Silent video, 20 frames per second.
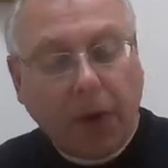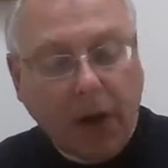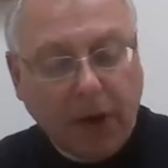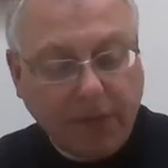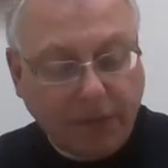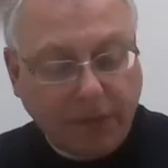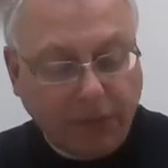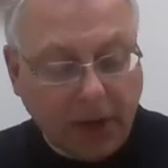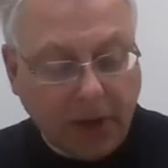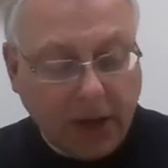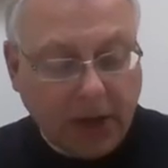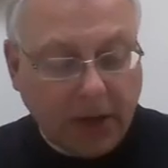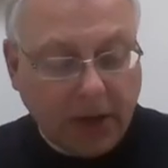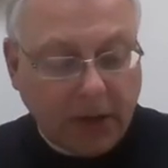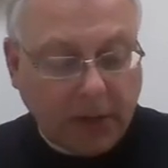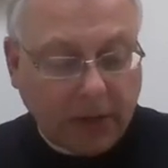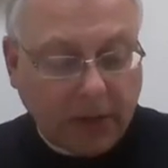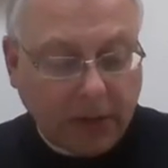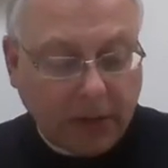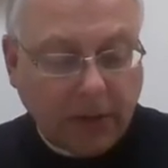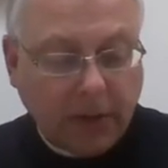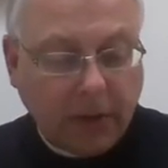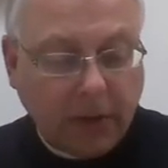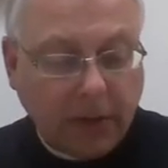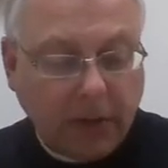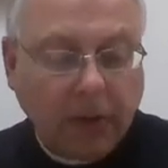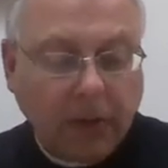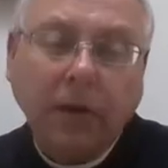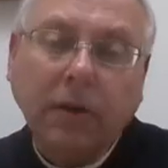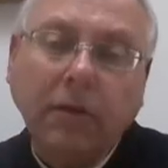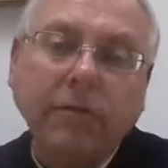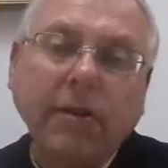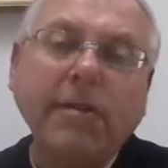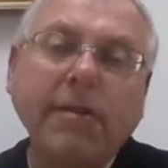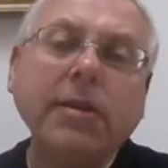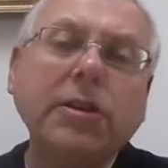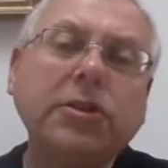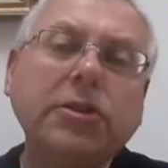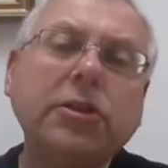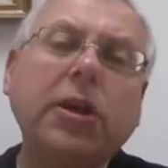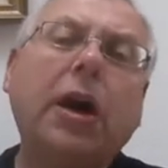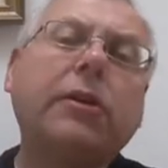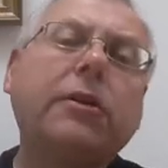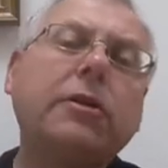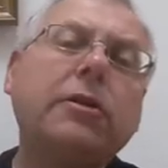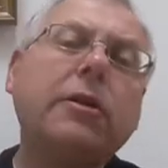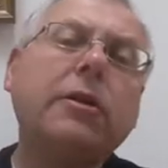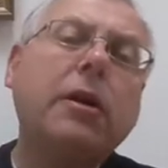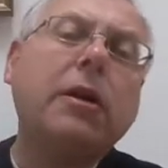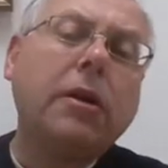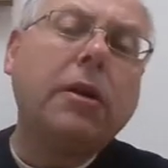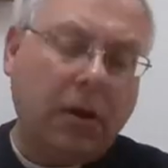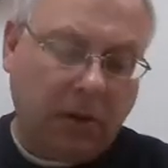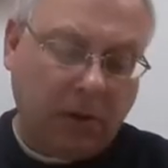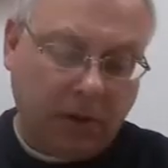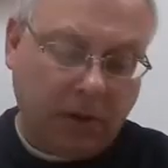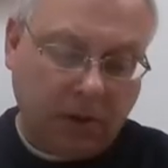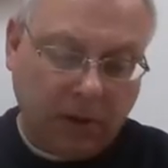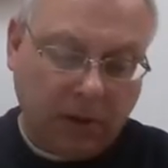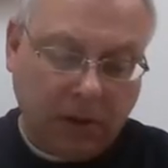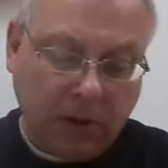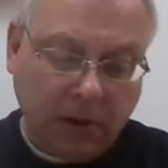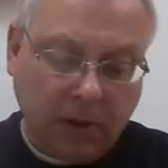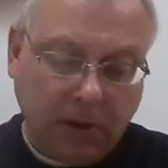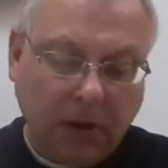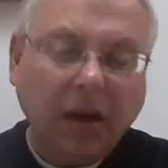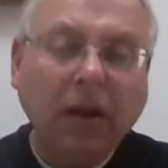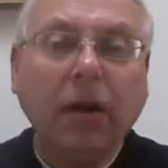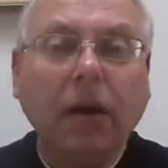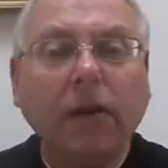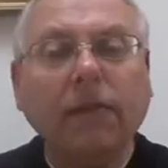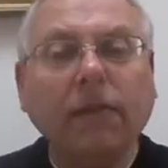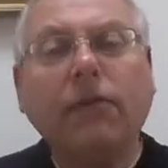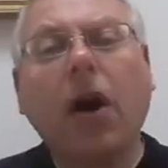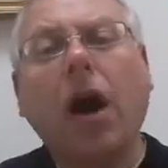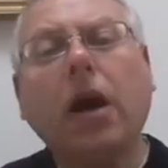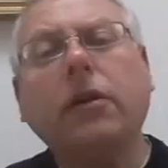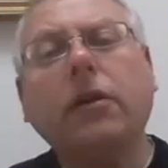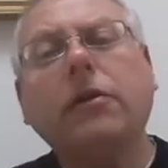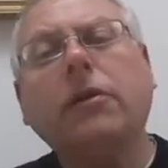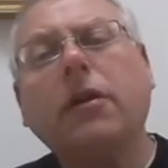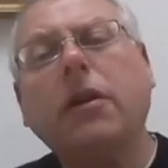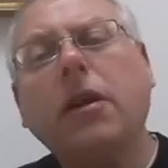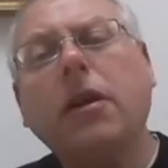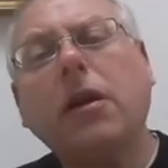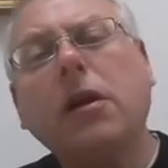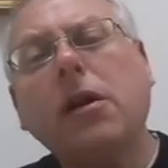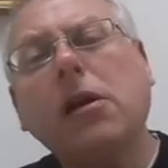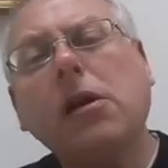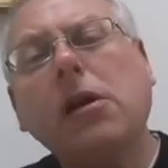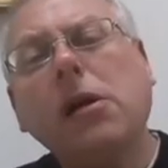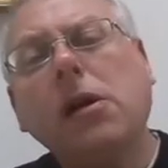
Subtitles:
my friend very suddenly and violently